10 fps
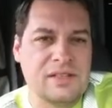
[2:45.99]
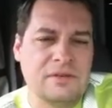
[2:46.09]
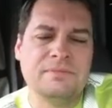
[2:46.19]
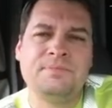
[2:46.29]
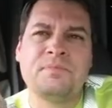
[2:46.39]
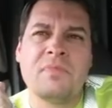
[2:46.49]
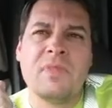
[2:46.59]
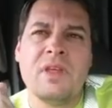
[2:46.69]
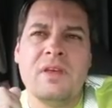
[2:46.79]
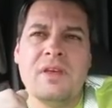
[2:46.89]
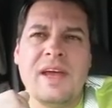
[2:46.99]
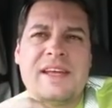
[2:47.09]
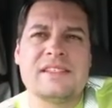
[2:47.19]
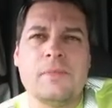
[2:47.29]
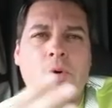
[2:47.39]
So I
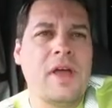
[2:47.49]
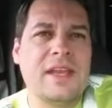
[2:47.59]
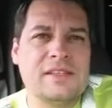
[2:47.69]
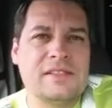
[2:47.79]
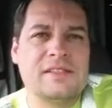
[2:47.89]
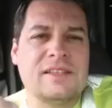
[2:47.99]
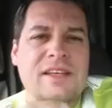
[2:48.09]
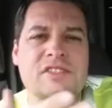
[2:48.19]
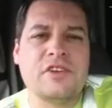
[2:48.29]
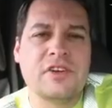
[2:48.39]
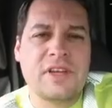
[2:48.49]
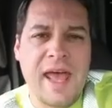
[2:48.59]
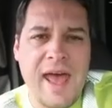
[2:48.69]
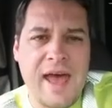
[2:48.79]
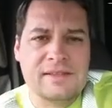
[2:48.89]
guess the point is, is it doesn't hurt
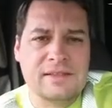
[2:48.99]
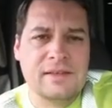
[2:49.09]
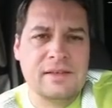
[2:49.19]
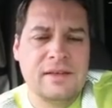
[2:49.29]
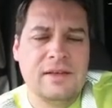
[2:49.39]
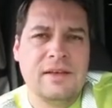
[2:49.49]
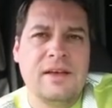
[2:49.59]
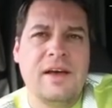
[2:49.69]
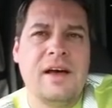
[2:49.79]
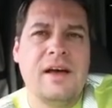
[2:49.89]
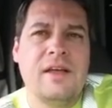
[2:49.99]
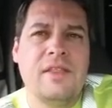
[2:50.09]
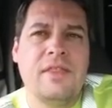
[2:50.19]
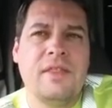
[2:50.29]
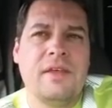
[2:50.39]
to ask uh,
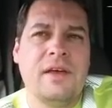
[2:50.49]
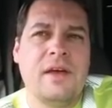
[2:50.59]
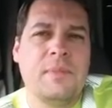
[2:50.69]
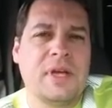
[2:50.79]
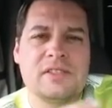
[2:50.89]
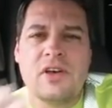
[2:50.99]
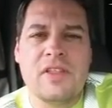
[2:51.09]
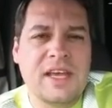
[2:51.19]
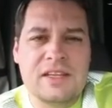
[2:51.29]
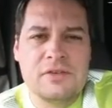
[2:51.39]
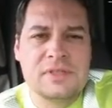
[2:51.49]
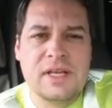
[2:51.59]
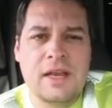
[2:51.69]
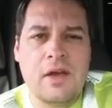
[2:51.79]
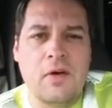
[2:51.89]
uh, because all they could do is
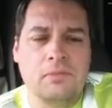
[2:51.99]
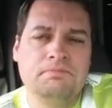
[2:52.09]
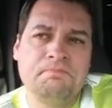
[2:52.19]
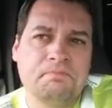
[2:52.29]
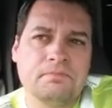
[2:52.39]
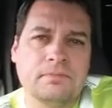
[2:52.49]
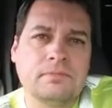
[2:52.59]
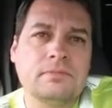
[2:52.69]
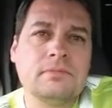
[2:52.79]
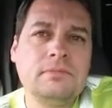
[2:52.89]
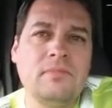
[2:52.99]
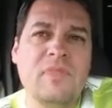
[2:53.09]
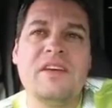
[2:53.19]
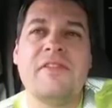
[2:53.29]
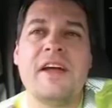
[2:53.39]
say no.
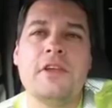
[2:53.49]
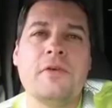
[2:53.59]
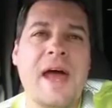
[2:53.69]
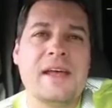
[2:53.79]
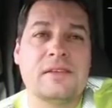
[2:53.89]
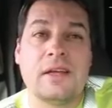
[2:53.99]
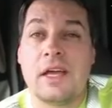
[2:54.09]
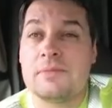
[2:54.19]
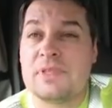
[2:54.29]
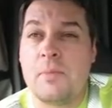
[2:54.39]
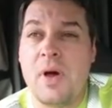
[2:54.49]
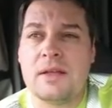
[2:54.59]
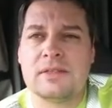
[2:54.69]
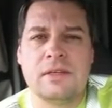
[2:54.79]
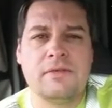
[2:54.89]
If I do ask and it comes out
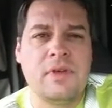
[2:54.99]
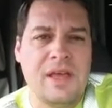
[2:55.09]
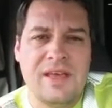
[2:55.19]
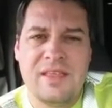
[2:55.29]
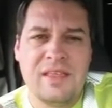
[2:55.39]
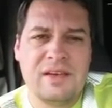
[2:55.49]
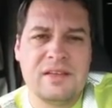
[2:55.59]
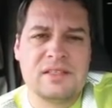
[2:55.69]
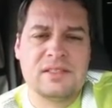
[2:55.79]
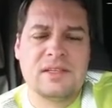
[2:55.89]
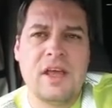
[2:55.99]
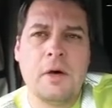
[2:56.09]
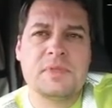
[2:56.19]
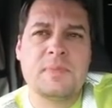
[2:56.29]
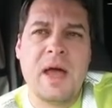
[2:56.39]
positive, then it just
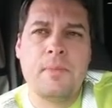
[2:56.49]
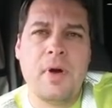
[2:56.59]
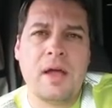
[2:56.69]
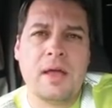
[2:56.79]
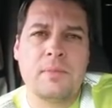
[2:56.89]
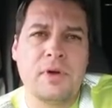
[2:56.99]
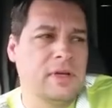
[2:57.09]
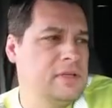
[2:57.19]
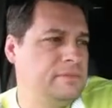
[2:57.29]
helps my pocketbook.